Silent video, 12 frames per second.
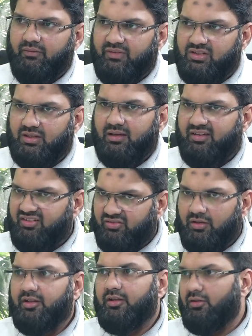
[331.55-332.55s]
which are
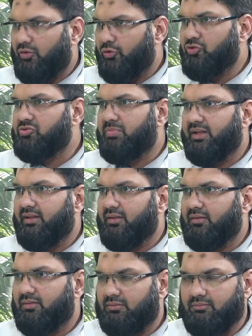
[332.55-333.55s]
recently introduced
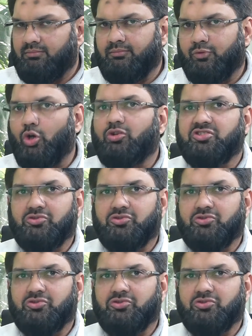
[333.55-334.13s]
by Dr.